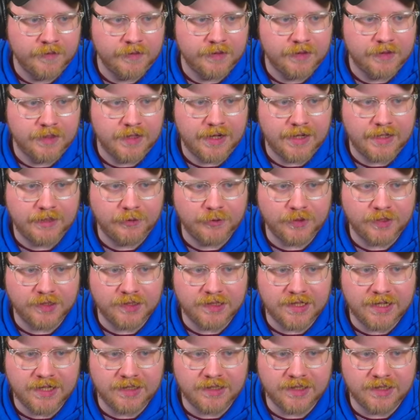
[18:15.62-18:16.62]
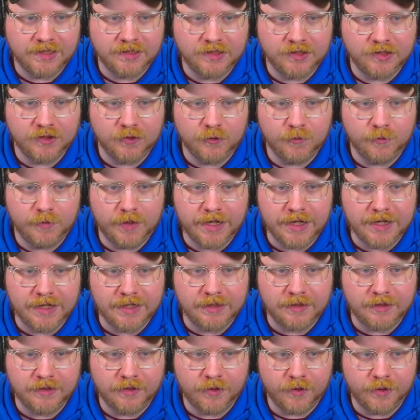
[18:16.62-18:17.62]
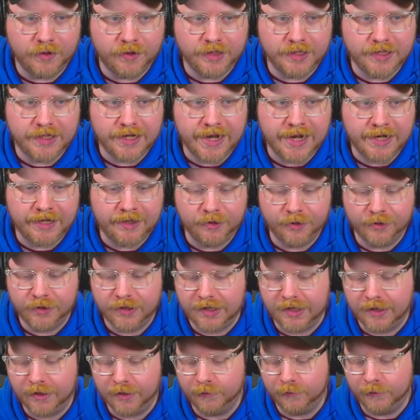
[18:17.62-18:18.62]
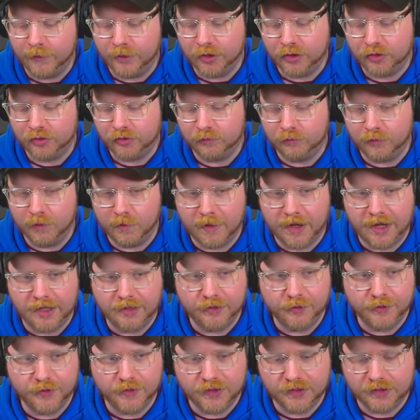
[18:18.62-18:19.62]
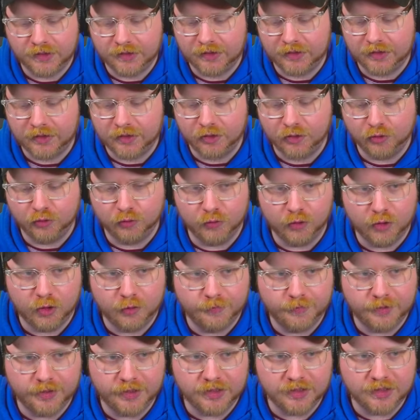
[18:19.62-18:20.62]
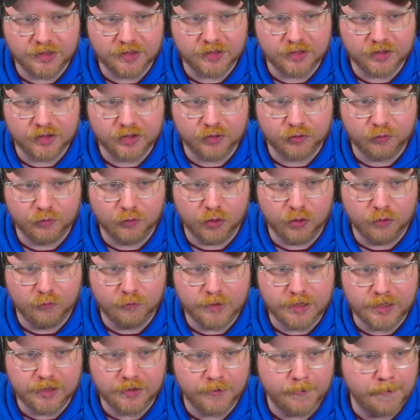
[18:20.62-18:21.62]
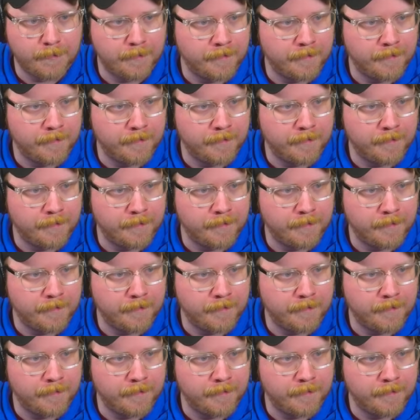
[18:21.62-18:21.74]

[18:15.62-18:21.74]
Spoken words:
And you can see as I zoom in on the editor here, which reminder is Control plus scroll wheel,